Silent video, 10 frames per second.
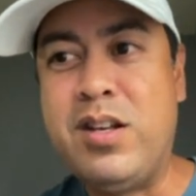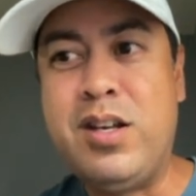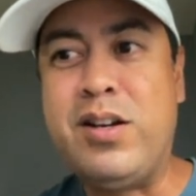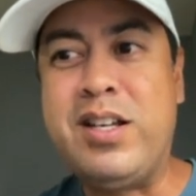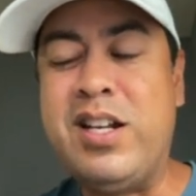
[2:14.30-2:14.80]

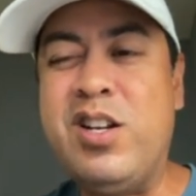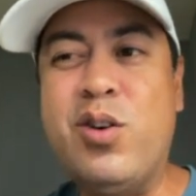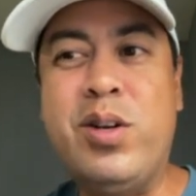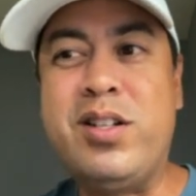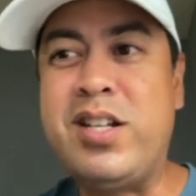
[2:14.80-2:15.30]
Again,
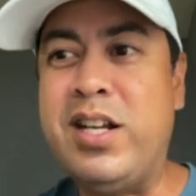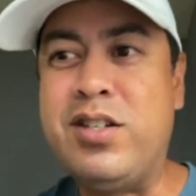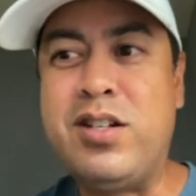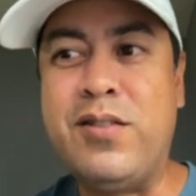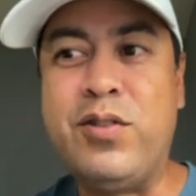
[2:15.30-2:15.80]
no
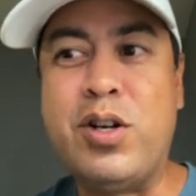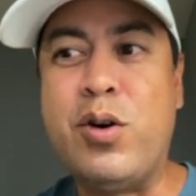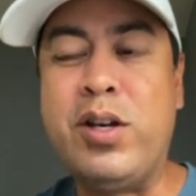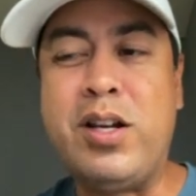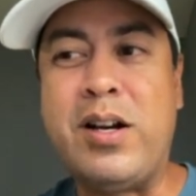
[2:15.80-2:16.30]
intention of
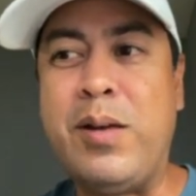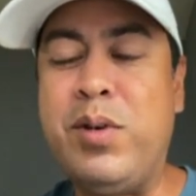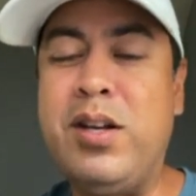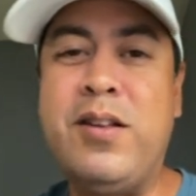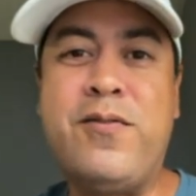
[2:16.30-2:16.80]
going here. I
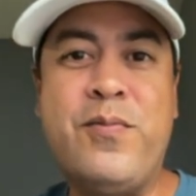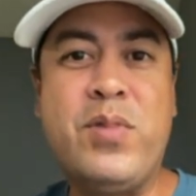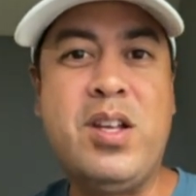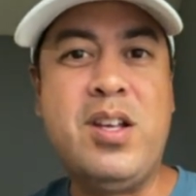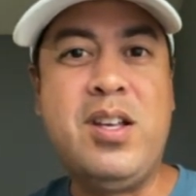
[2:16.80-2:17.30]
mean, if
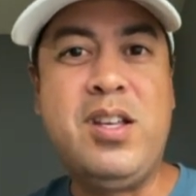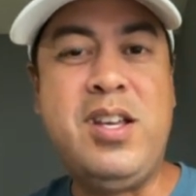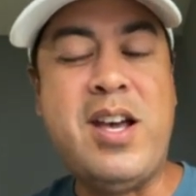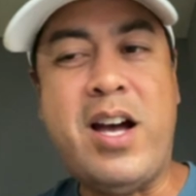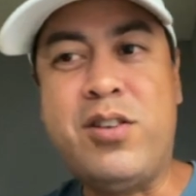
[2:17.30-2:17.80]

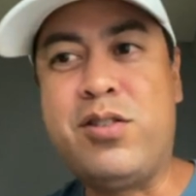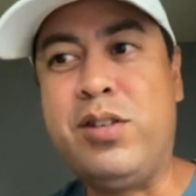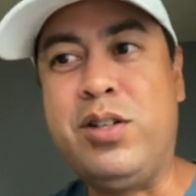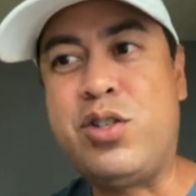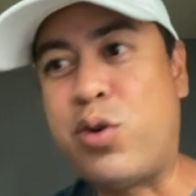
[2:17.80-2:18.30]
he
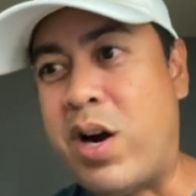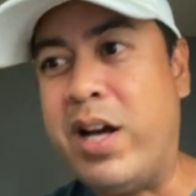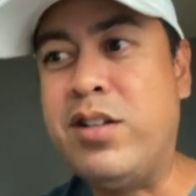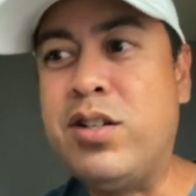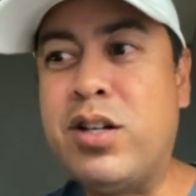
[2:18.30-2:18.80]
actually
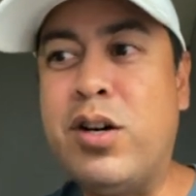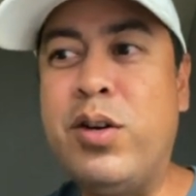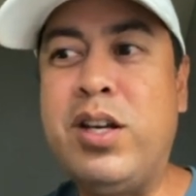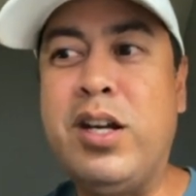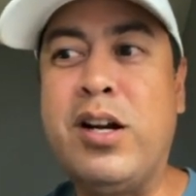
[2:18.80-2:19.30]
tried to go
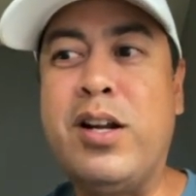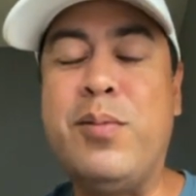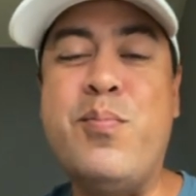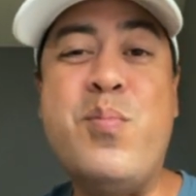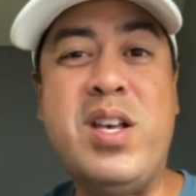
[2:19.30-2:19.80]
here
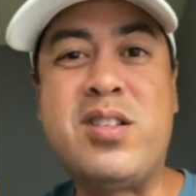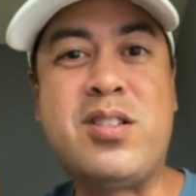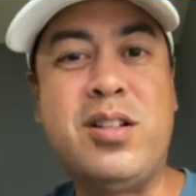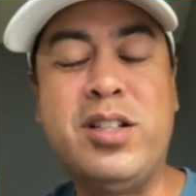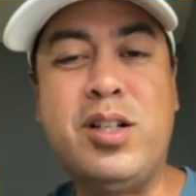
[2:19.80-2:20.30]
and
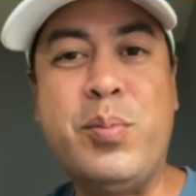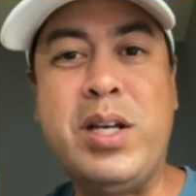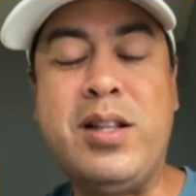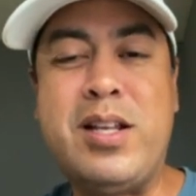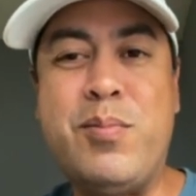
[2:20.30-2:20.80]
missed a little
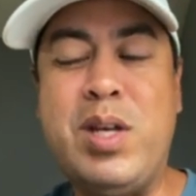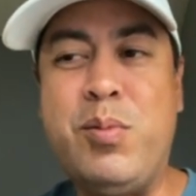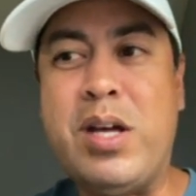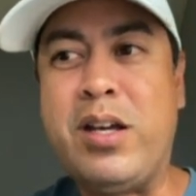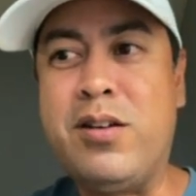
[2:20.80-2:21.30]
bit, then
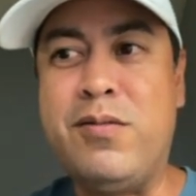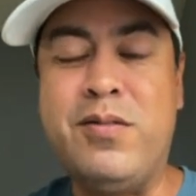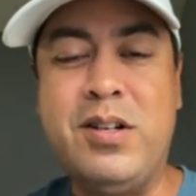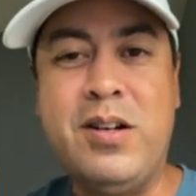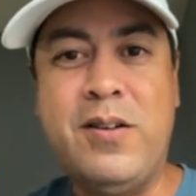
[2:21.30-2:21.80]
maybe I could
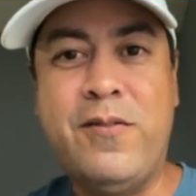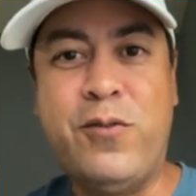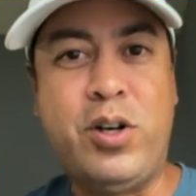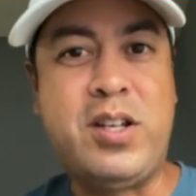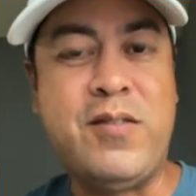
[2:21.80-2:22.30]

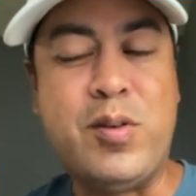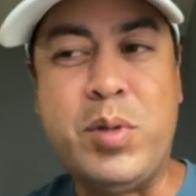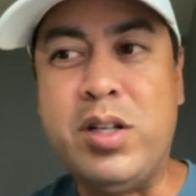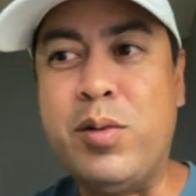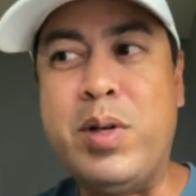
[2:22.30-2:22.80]
forgive him
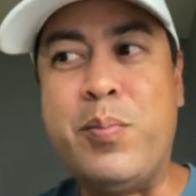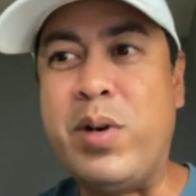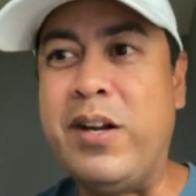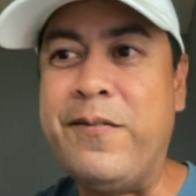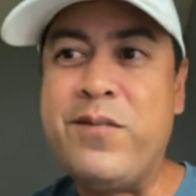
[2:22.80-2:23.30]
a little bit.
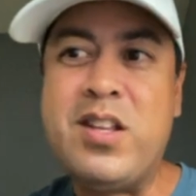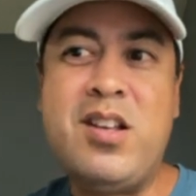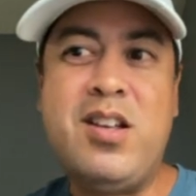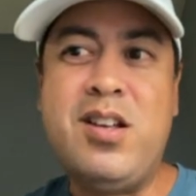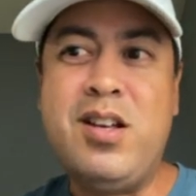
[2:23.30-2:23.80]
But,
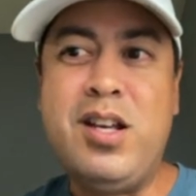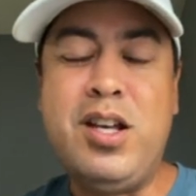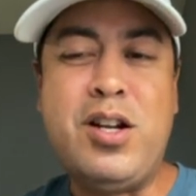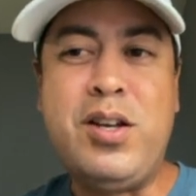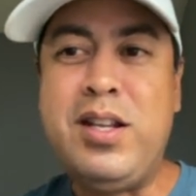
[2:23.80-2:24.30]

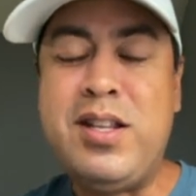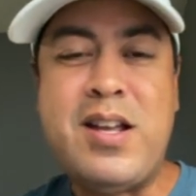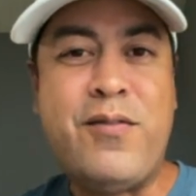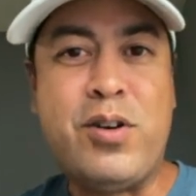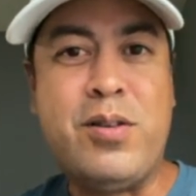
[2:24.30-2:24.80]
he
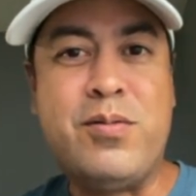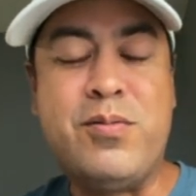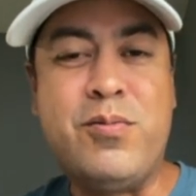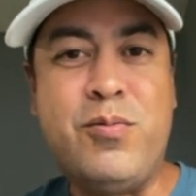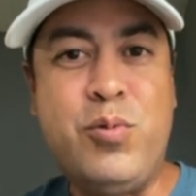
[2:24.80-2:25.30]
never
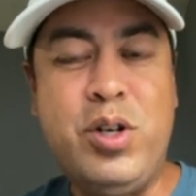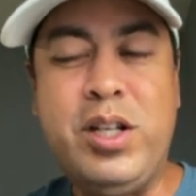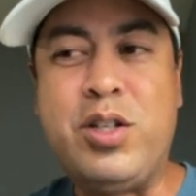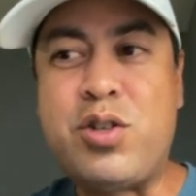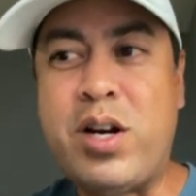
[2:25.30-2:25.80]

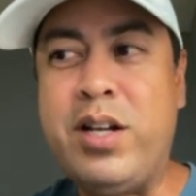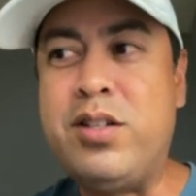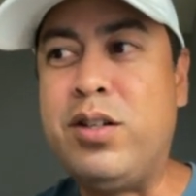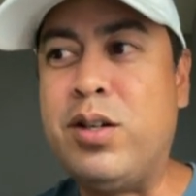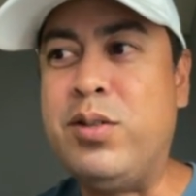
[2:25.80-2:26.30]
really tried
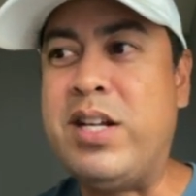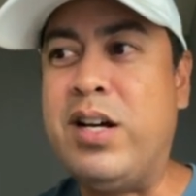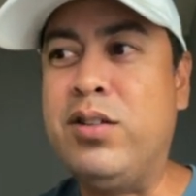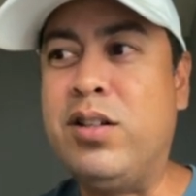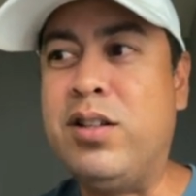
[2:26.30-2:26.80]
to go
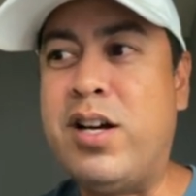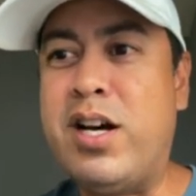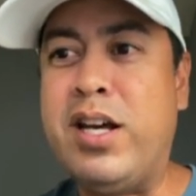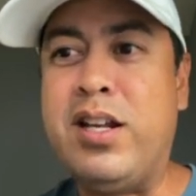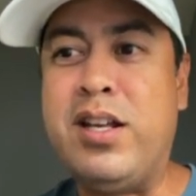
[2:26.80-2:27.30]
down the
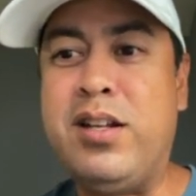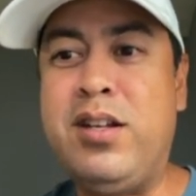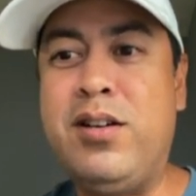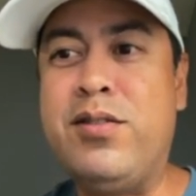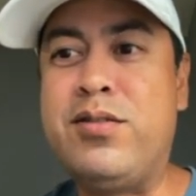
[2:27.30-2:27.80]
line. And
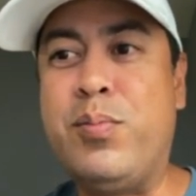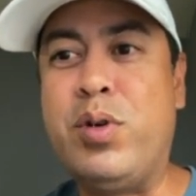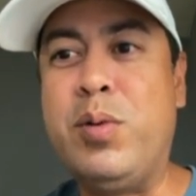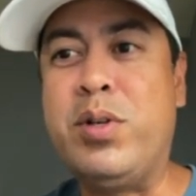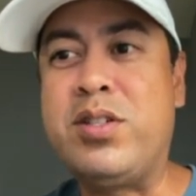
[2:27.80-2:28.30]
here's
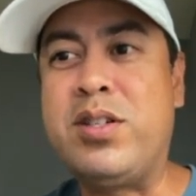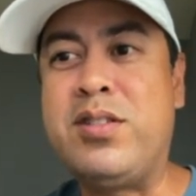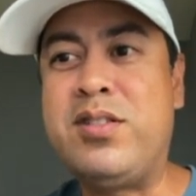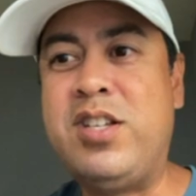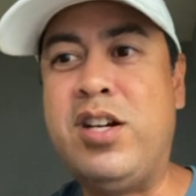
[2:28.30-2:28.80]
pretty much a
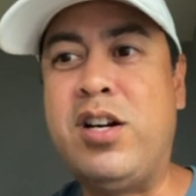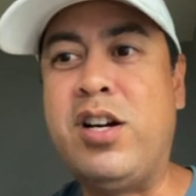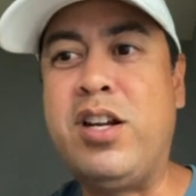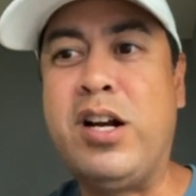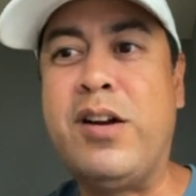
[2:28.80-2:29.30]
sitter
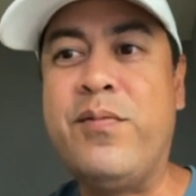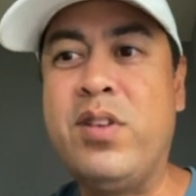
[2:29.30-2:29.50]
here